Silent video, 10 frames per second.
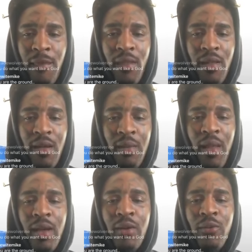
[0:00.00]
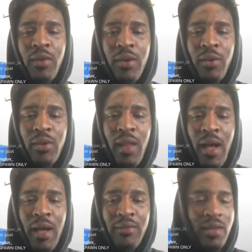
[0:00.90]
I'm like a real
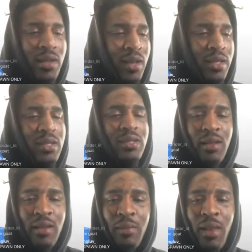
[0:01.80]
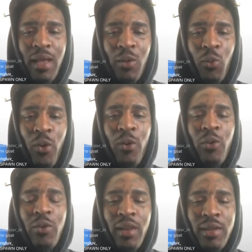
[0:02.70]
live glitch. Like I'm like a
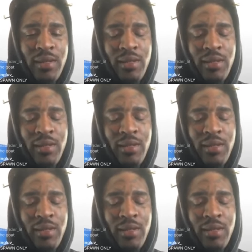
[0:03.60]
world glitch.